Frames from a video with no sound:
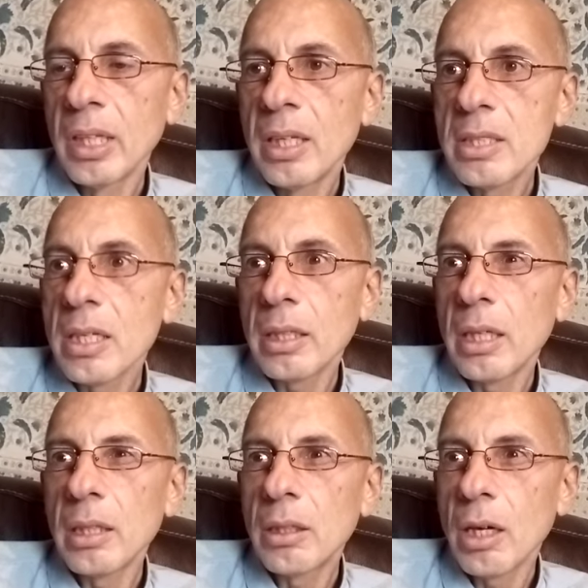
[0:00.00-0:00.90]
He's not going
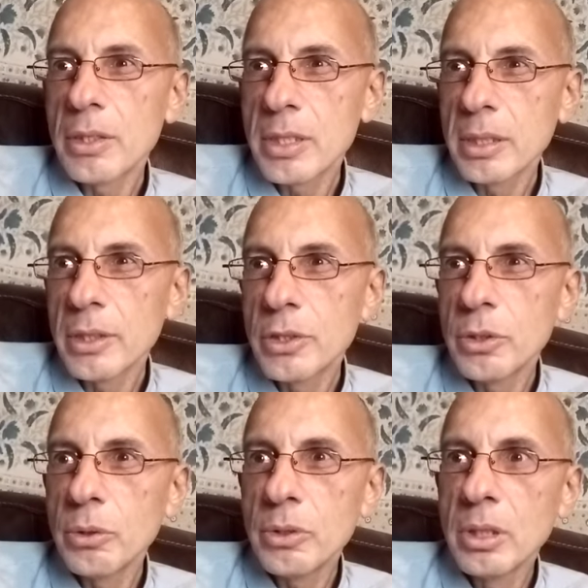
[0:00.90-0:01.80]
to unconsciously
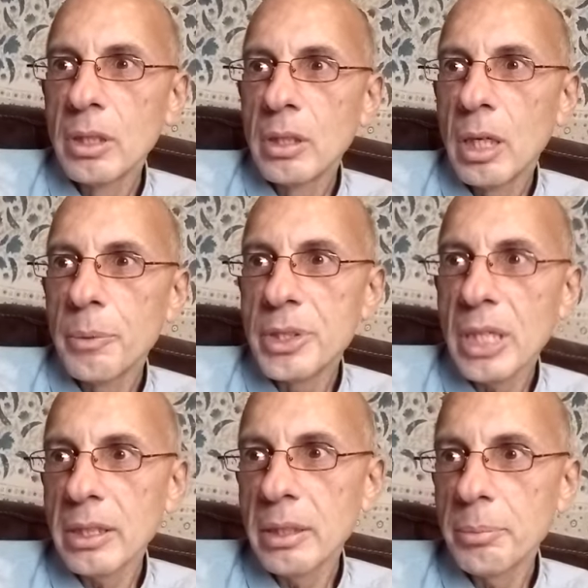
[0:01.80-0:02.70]
choose a
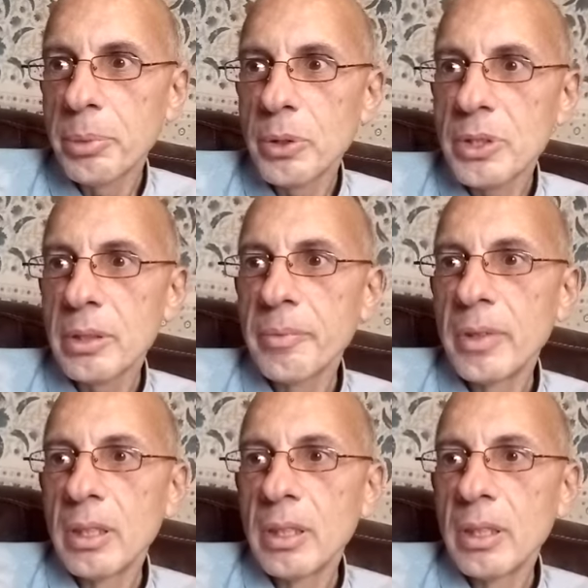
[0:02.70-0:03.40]
rejecting person